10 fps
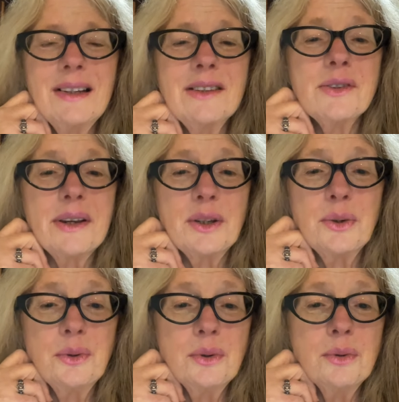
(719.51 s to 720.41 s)
So I
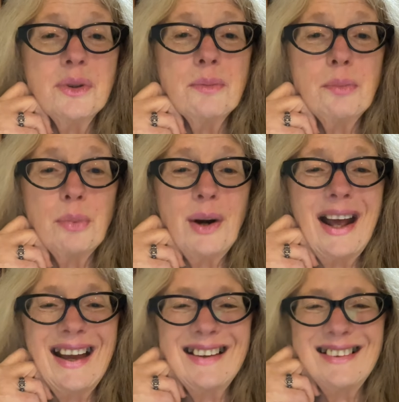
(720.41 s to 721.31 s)
Googled the
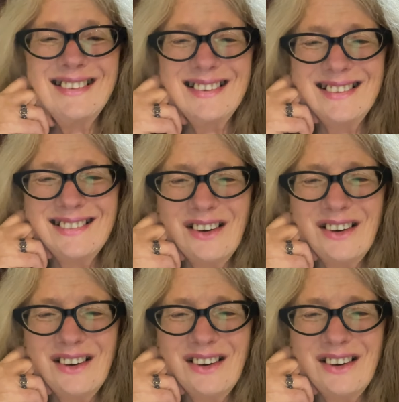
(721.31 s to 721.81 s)
brand